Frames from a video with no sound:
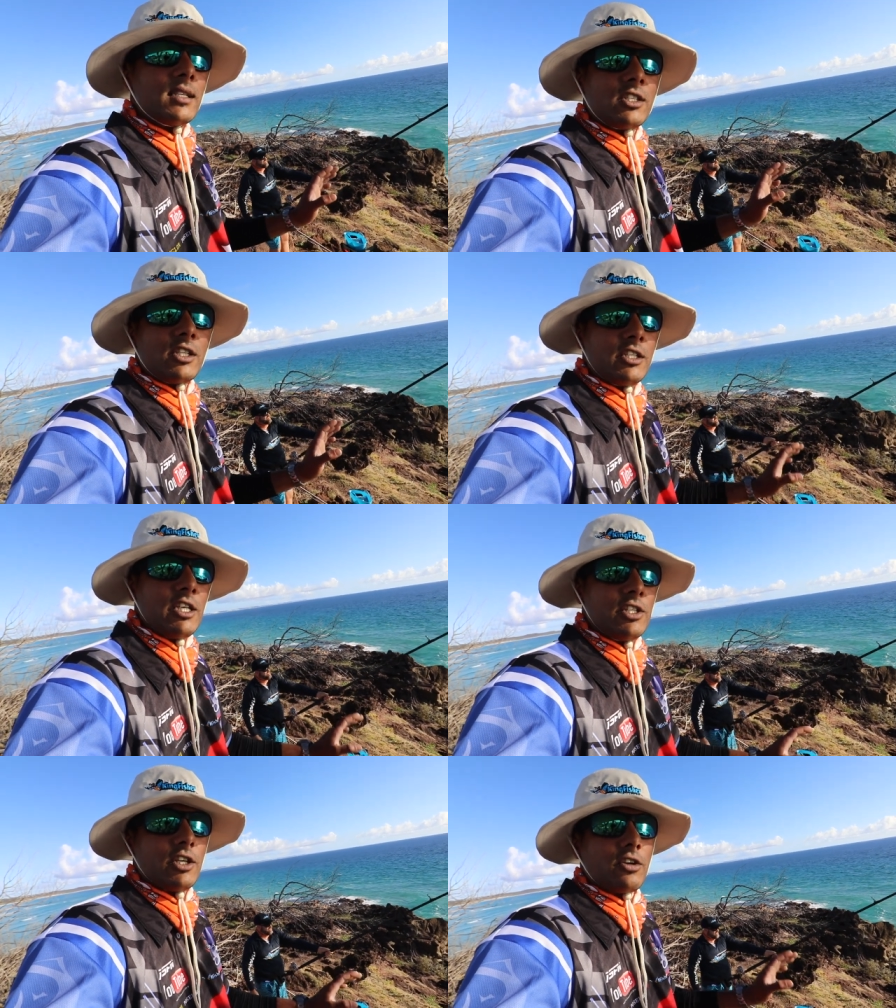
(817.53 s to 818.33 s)
It's
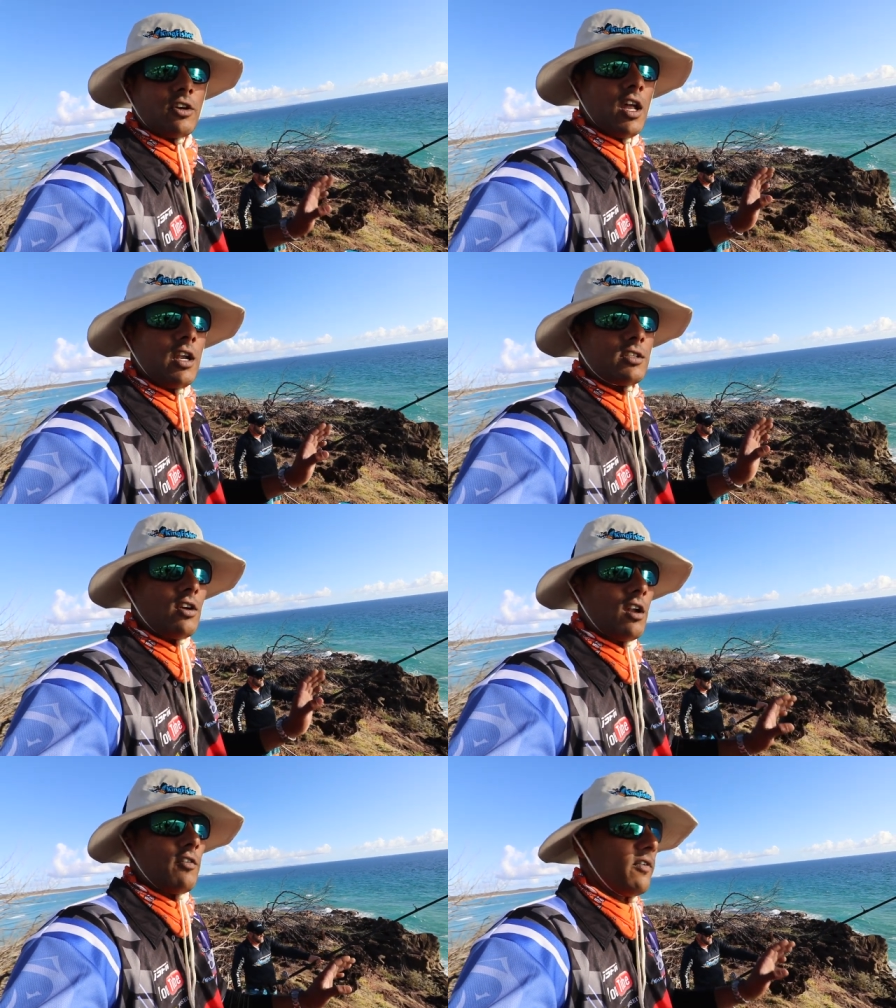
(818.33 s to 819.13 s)
strategic. You gotta
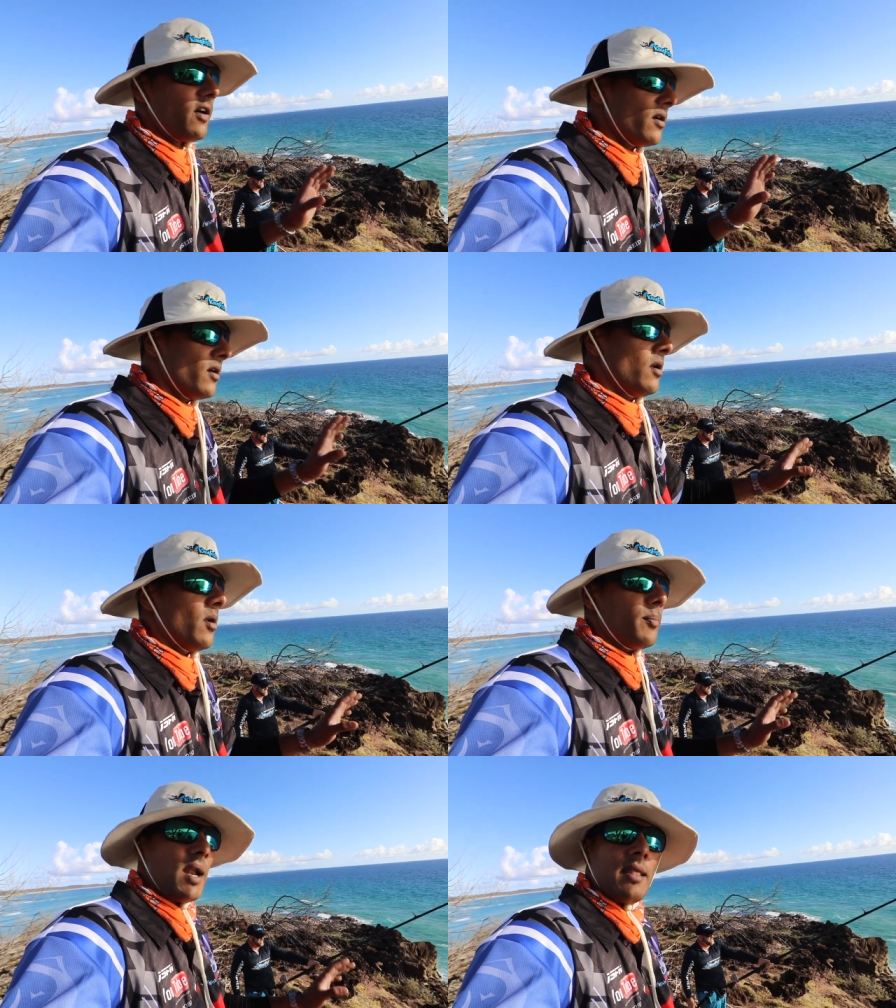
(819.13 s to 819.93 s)
start off,
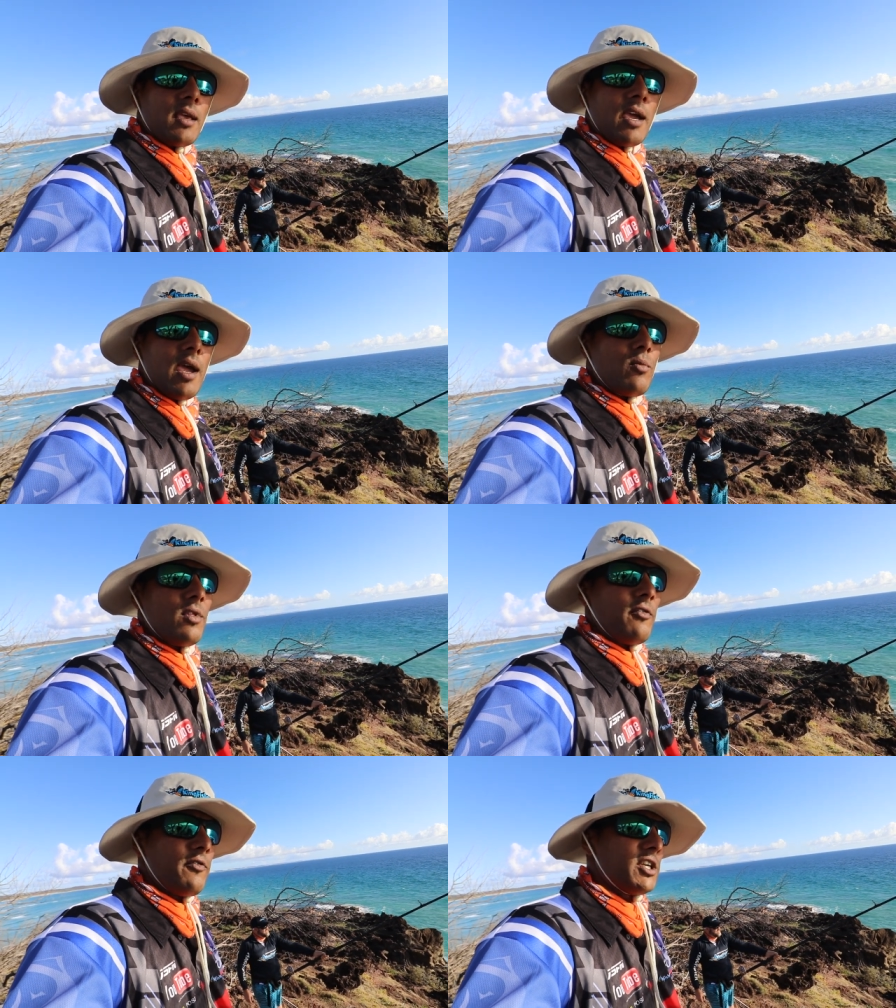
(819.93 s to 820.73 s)
play the game
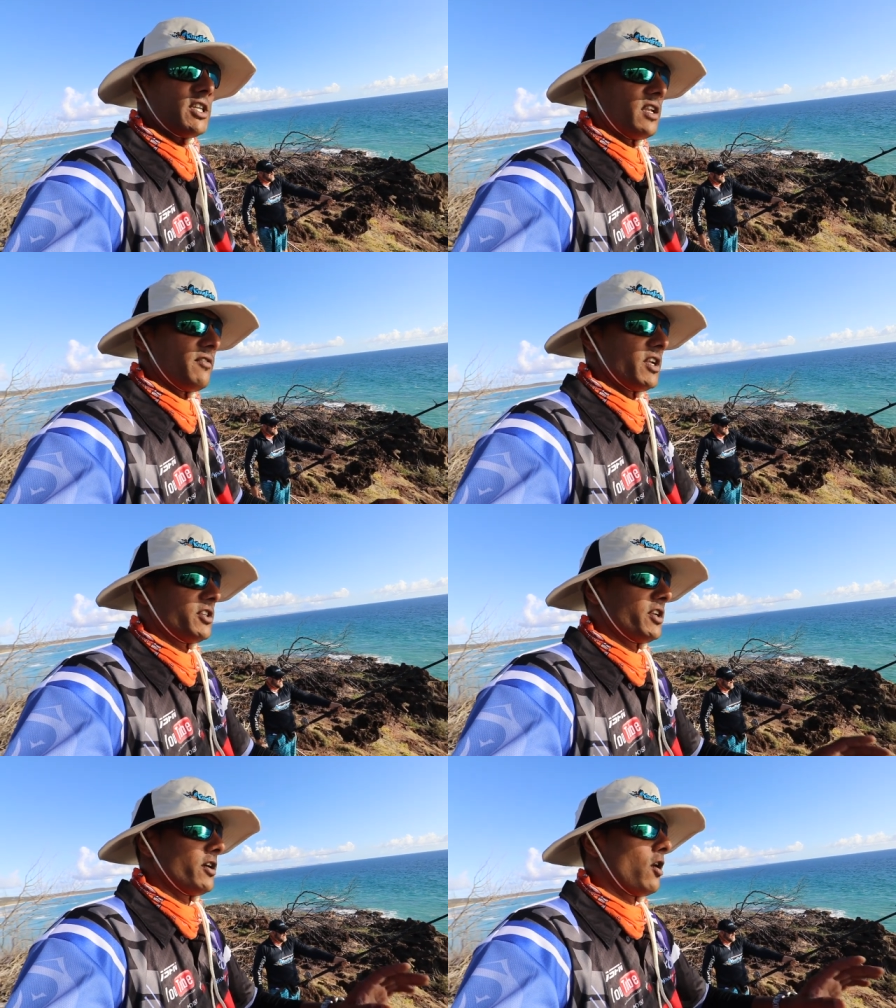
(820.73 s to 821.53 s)
with the fish and
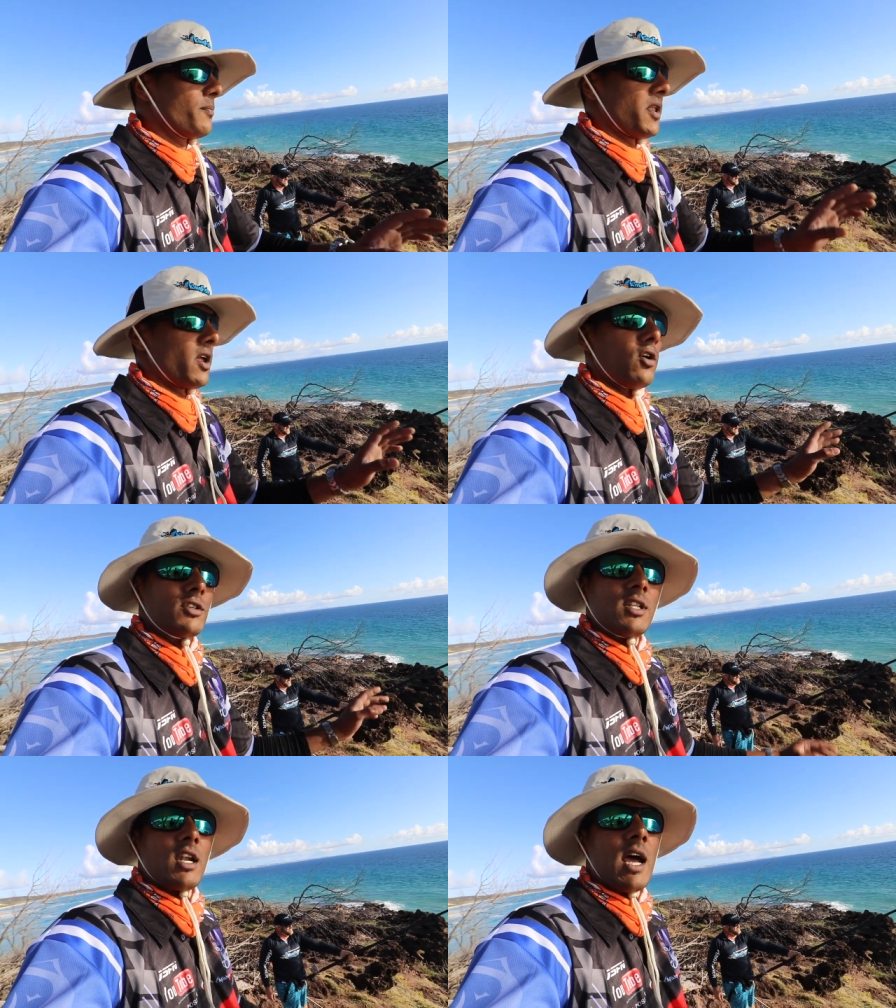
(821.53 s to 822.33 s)
eventually hope that it
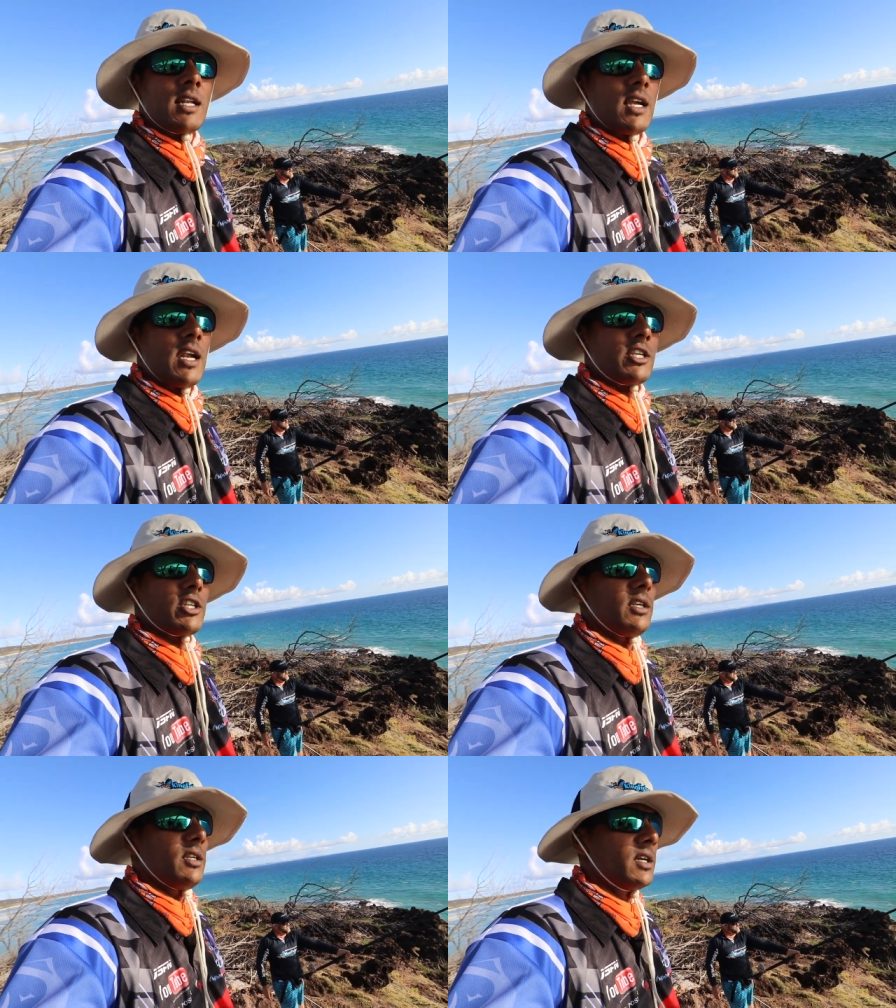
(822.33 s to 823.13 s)
goes in the right
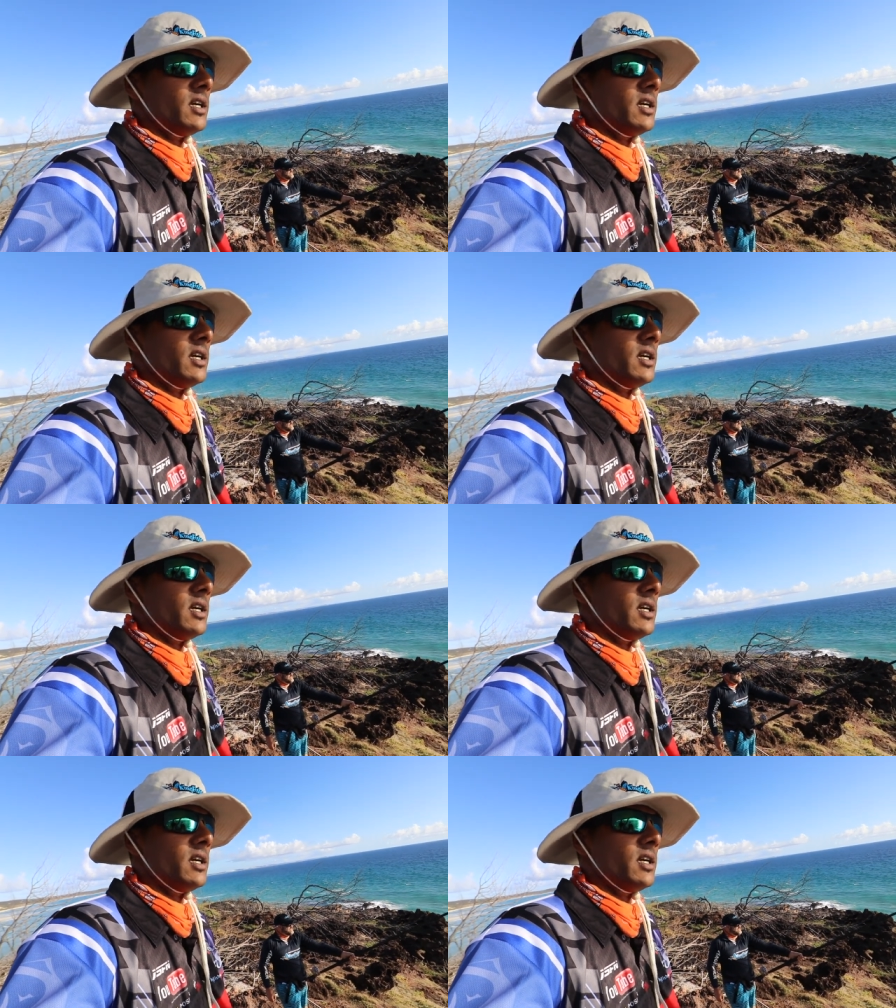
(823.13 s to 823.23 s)
direction.